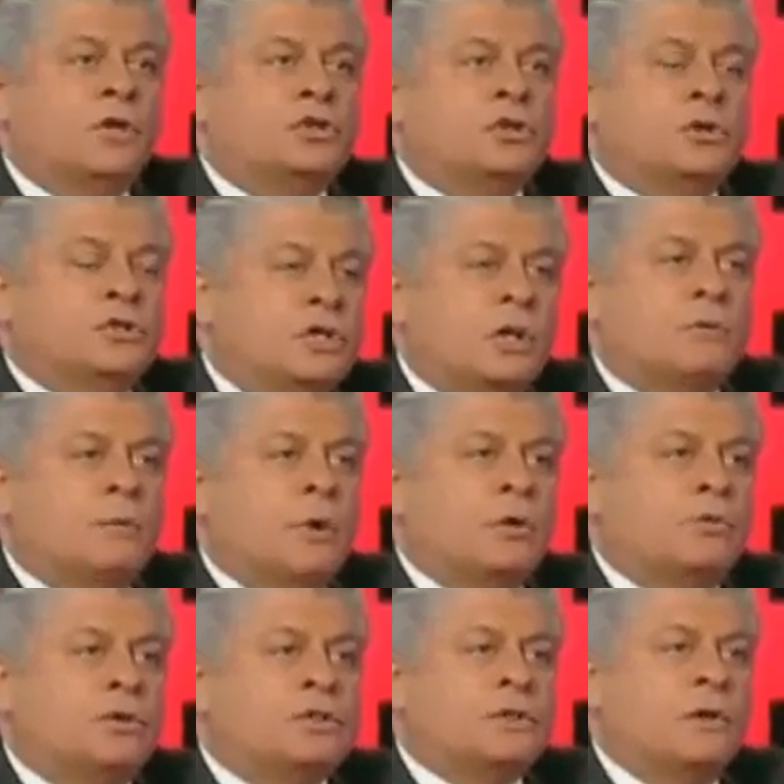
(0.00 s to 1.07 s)
Should General
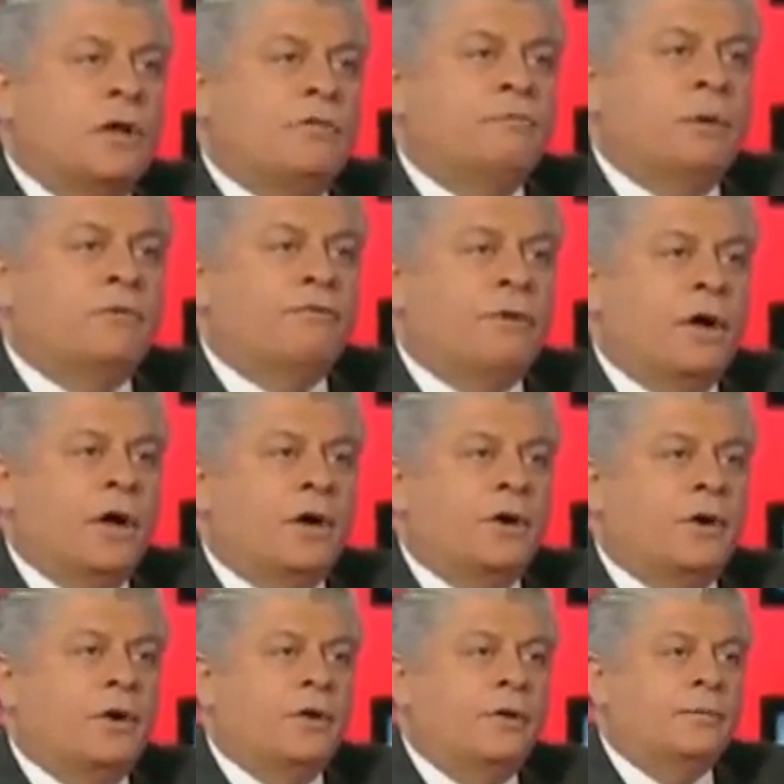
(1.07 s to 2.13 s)
McChrystal have been
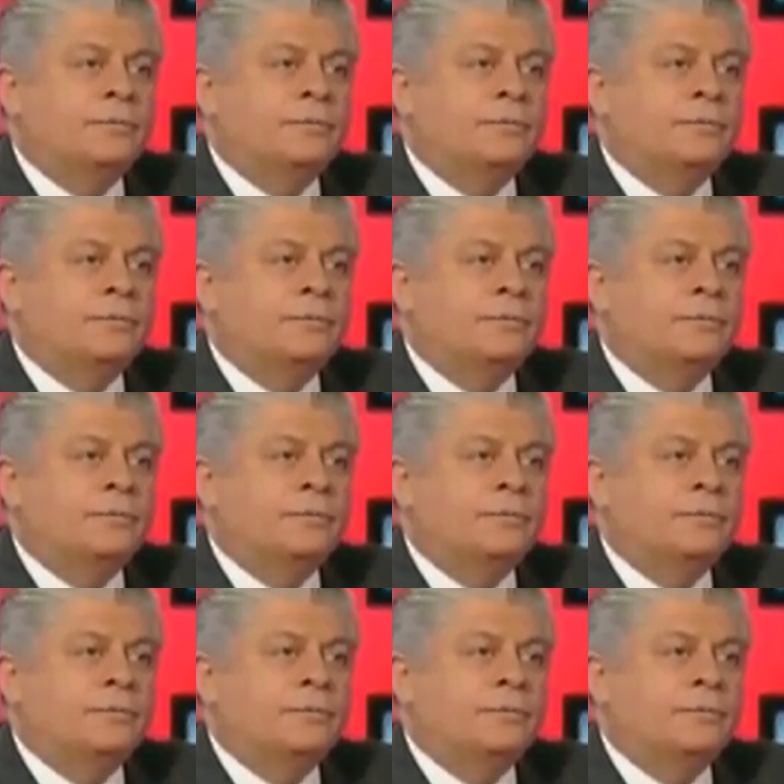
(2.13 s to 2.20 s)
fired?